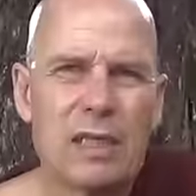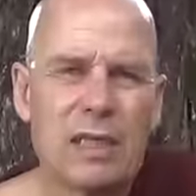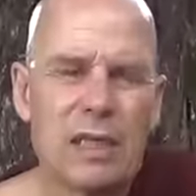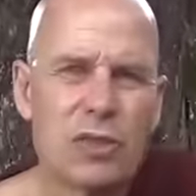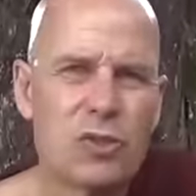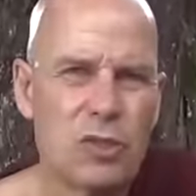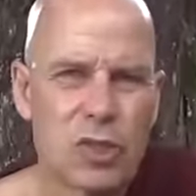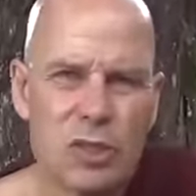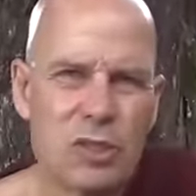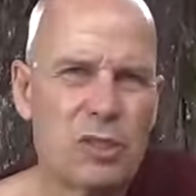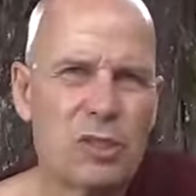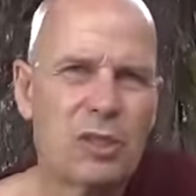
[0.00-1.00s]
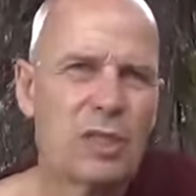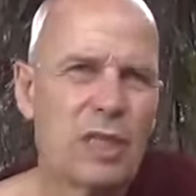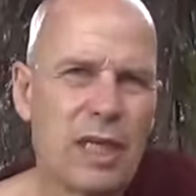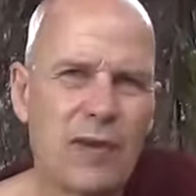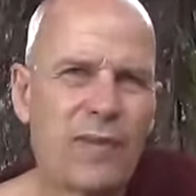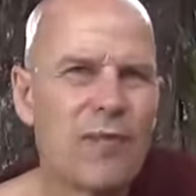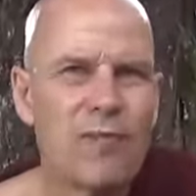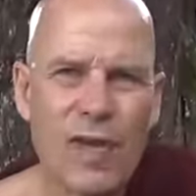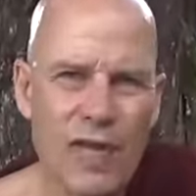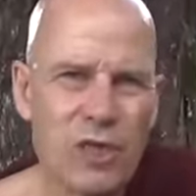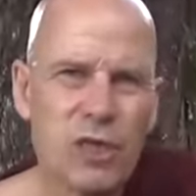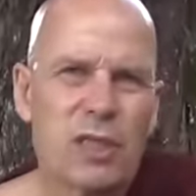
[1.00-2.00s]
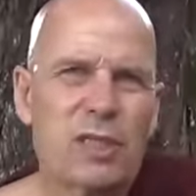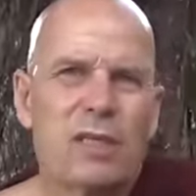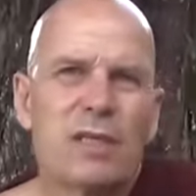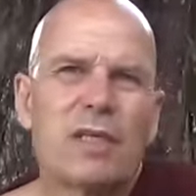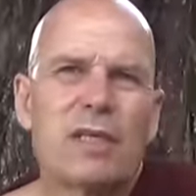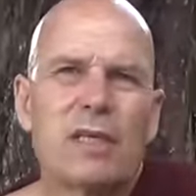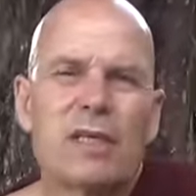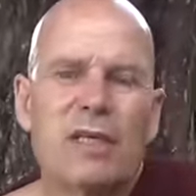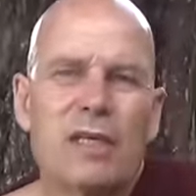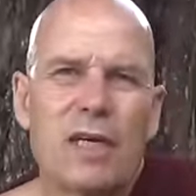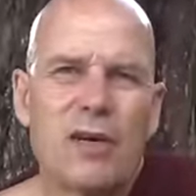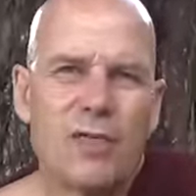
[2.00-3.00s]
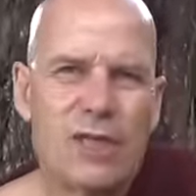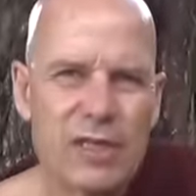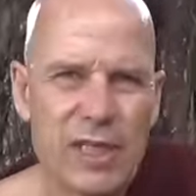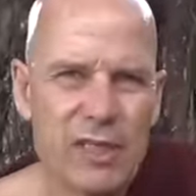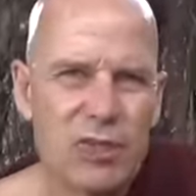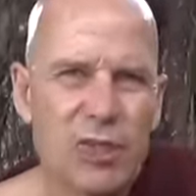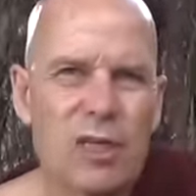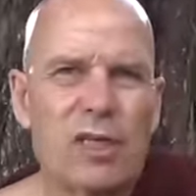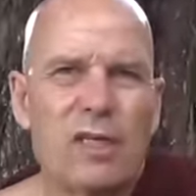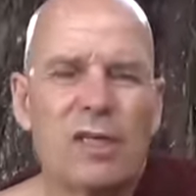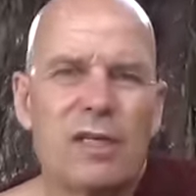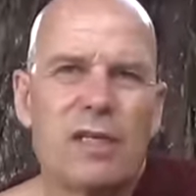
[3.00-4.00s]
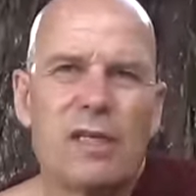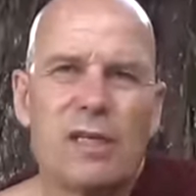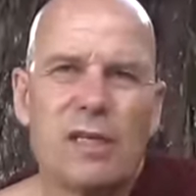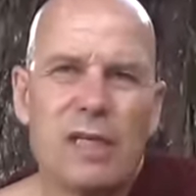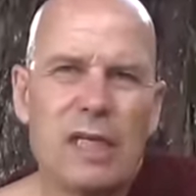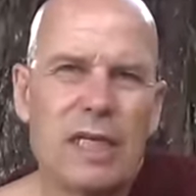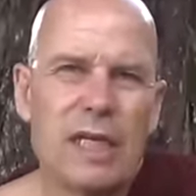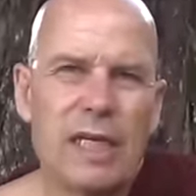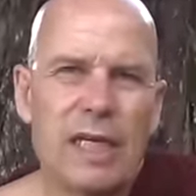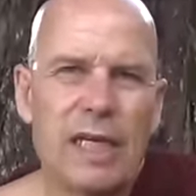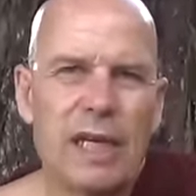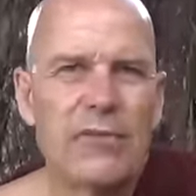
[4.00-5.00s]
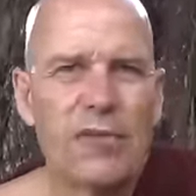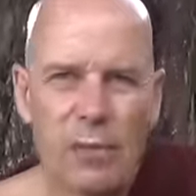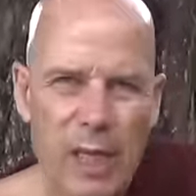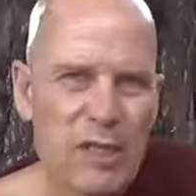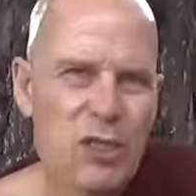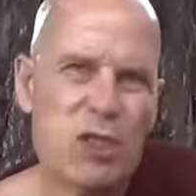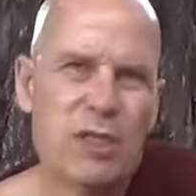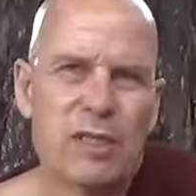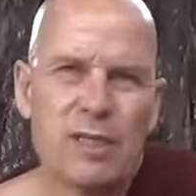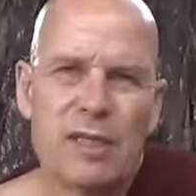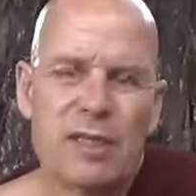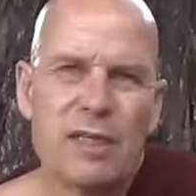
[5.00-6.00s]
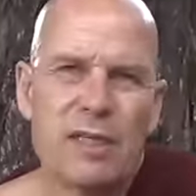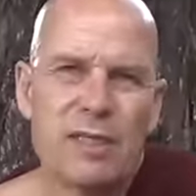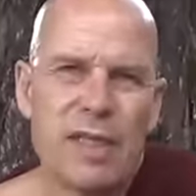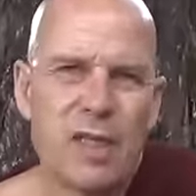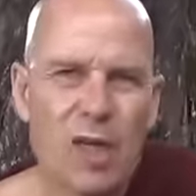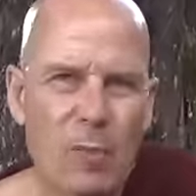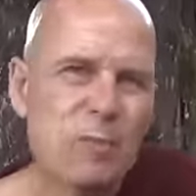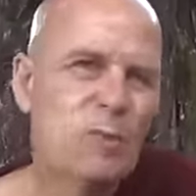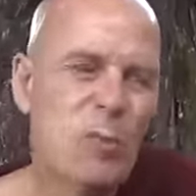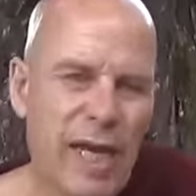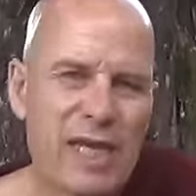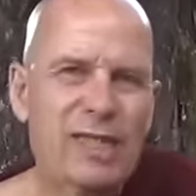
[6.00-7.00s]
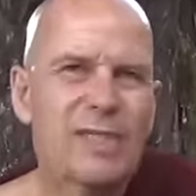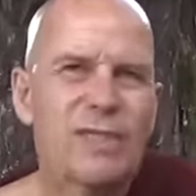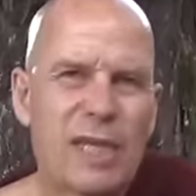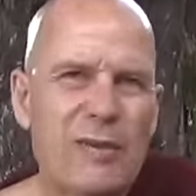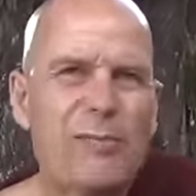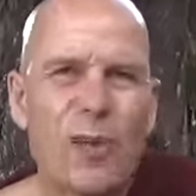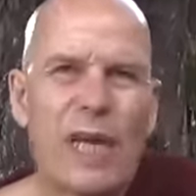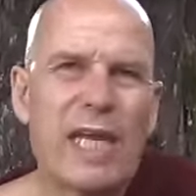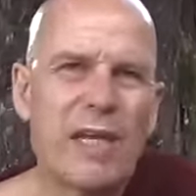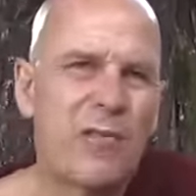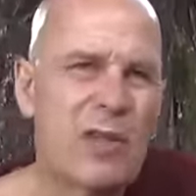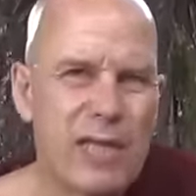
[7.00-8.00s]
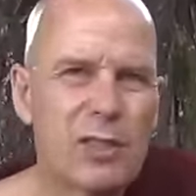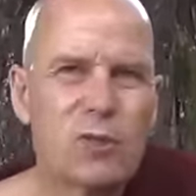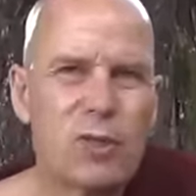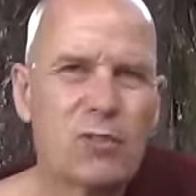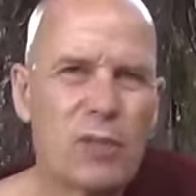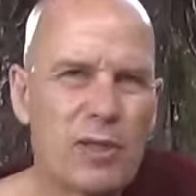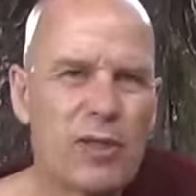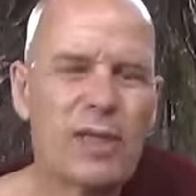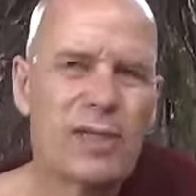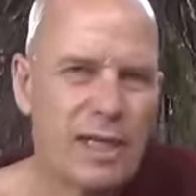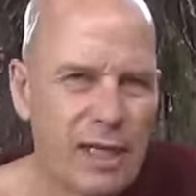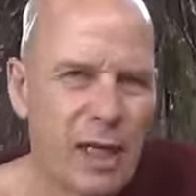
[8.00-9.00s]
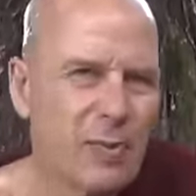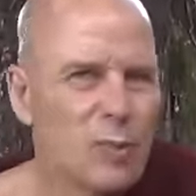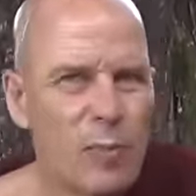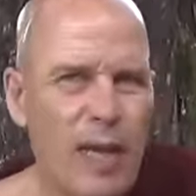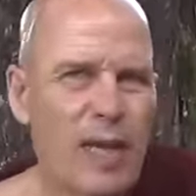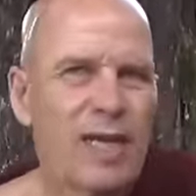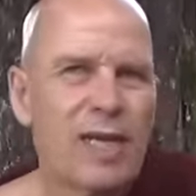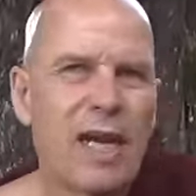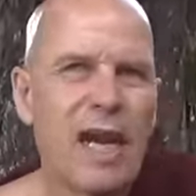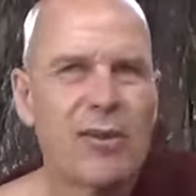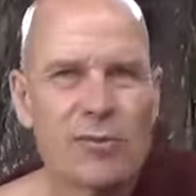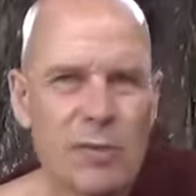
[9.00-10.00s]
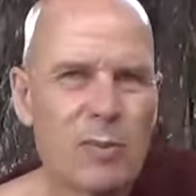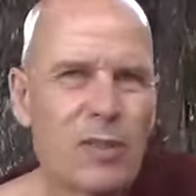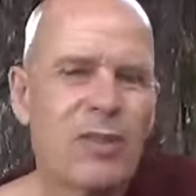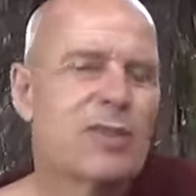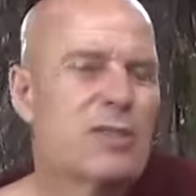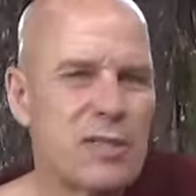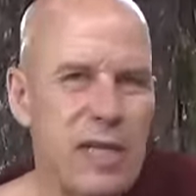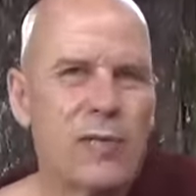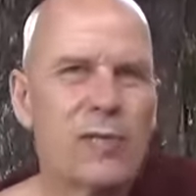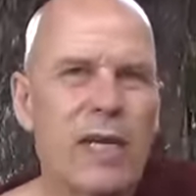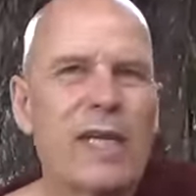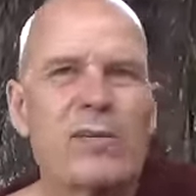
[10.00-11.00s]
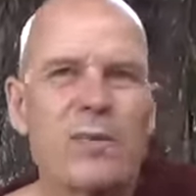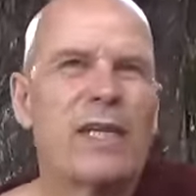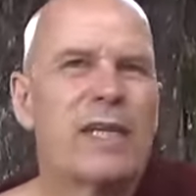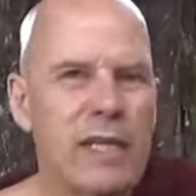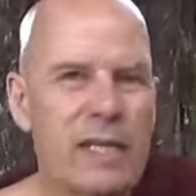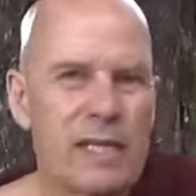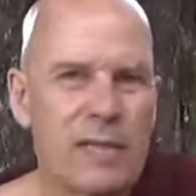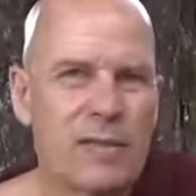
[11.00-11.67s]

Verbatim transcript: It's just a reflection of intentional uh, information that comes back the same way it went into the mirror, then it comes back out the mirror the same way it went in.